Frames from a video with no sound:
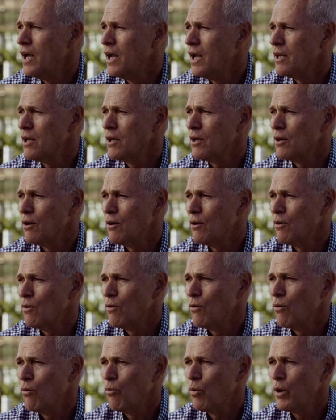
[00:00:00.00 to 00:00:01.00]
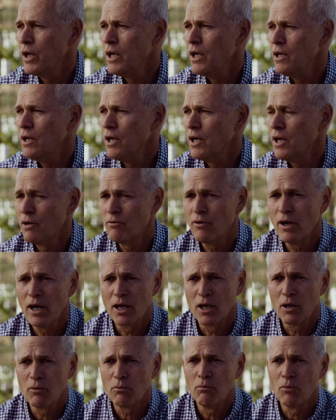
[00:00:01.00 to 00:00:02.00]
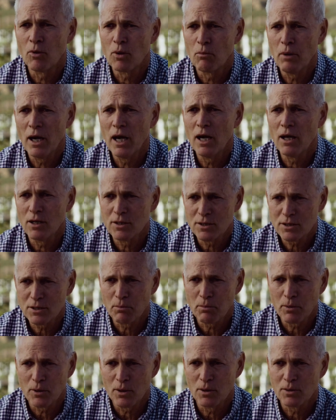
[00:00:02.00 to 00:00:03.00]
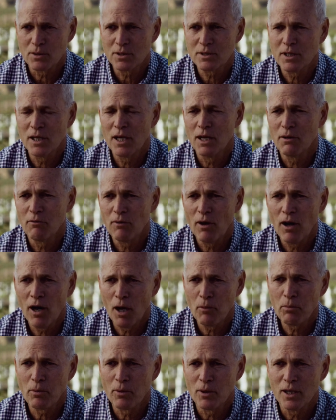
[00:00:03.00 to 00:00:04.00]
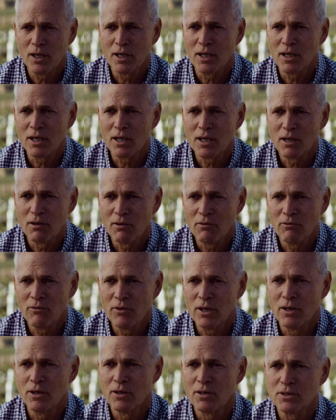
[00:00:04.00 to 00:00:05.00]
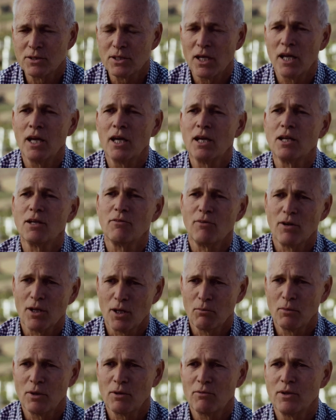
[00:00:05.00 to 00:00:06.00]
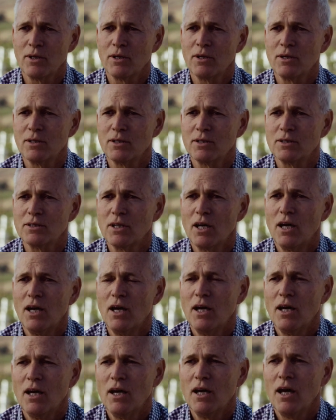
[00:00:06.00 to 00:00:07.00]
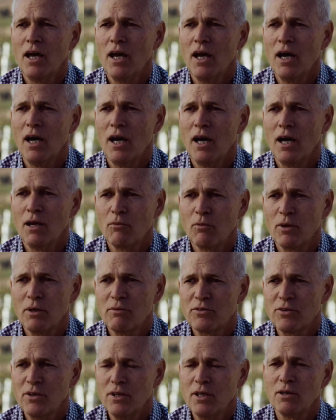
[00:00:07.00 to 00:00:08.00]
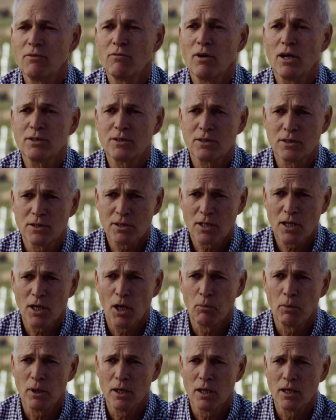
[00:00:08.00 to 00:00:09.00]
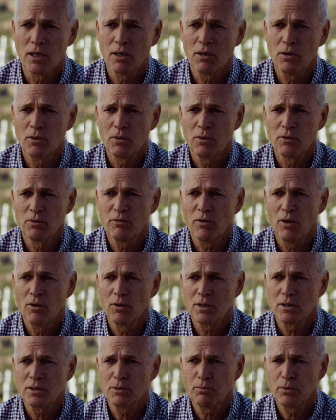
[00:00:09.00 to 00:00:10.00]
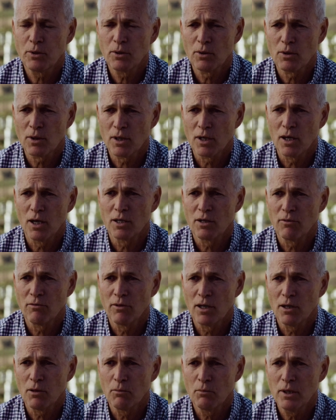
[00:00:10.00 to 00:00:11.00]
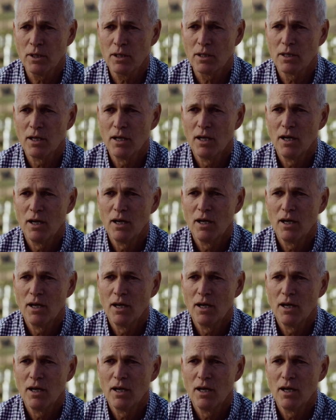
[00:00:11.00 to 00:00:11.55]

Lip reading: And we have had a more balanced approach to have operating vineyards and development vineyards. And we've seen investors come in who focus purely on development.